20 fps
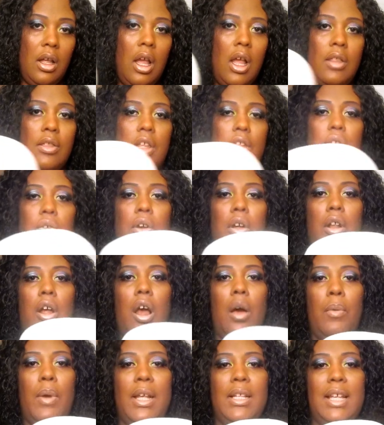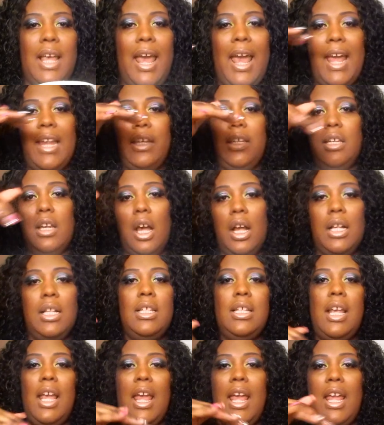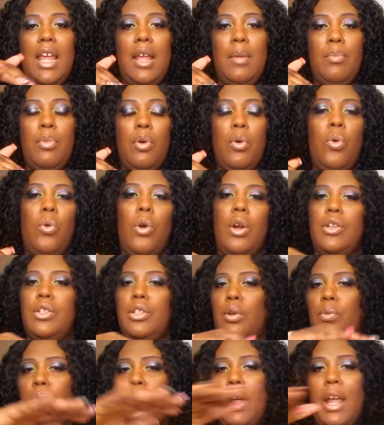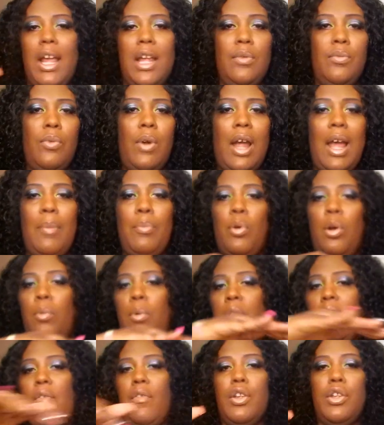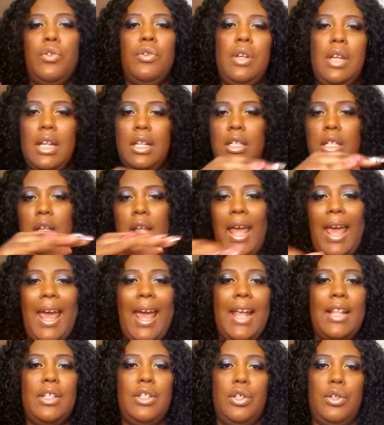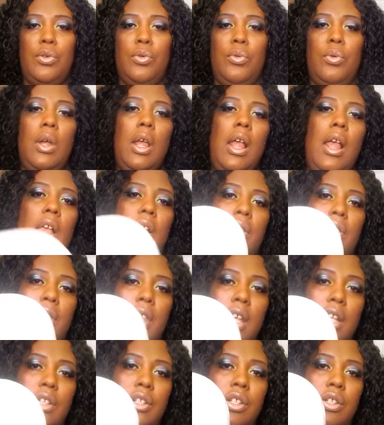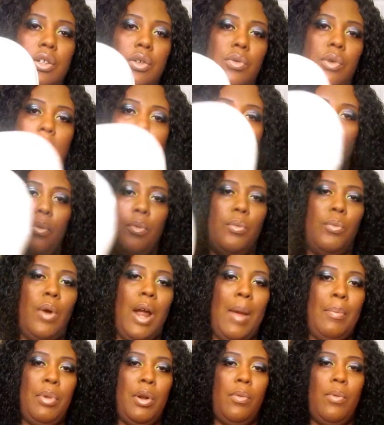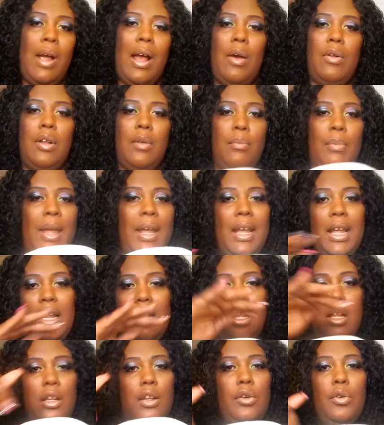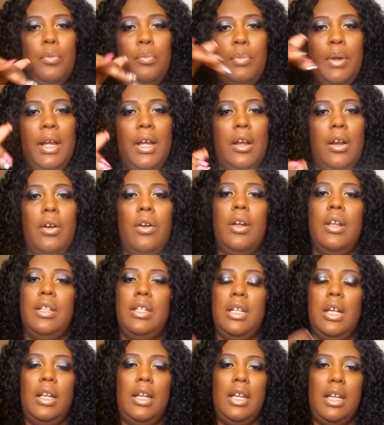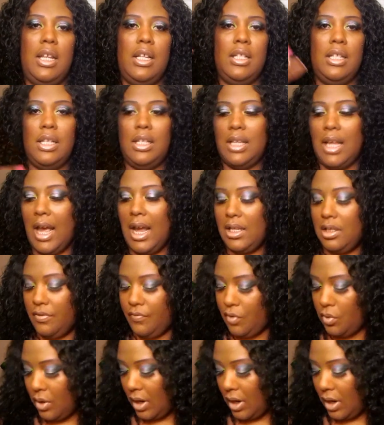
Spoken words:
then you could always add duct tape or saran wrap or whatever you need to add to this to wrap it around and make it a little bigger until it is the size of your